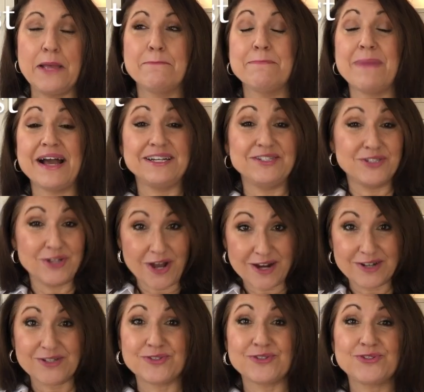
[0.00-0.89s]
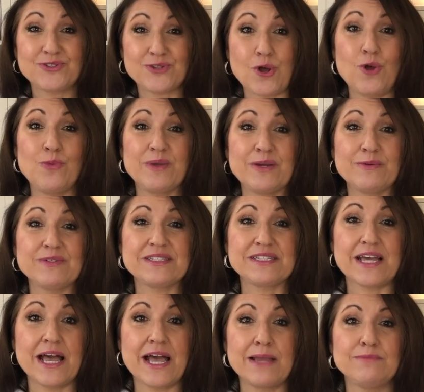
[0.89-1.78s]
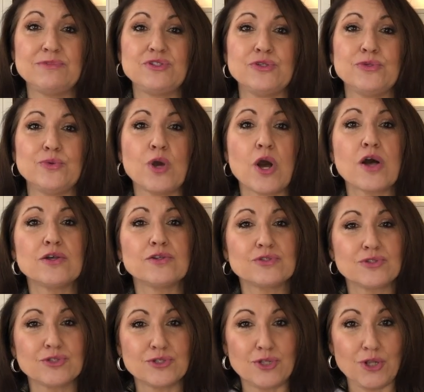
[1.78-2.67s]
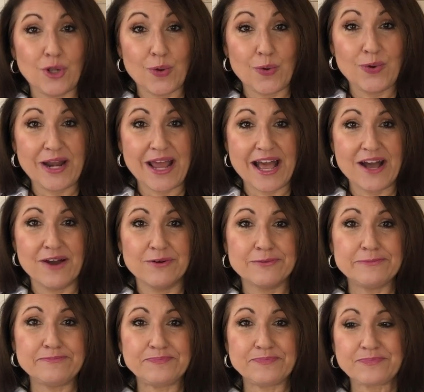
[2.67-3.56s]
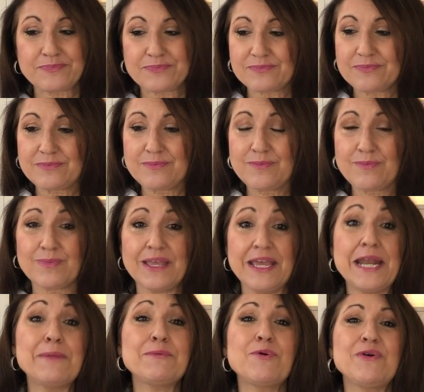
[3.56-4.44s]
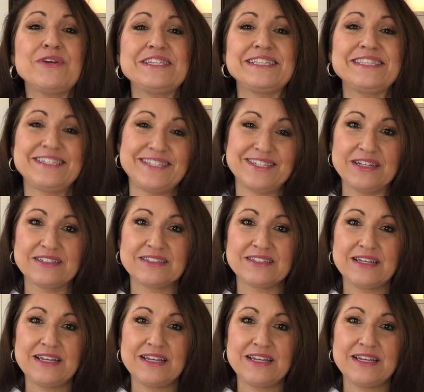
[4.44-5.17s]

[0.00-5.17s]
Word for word: My doctors told me it was time to slow down and I'm going to listen.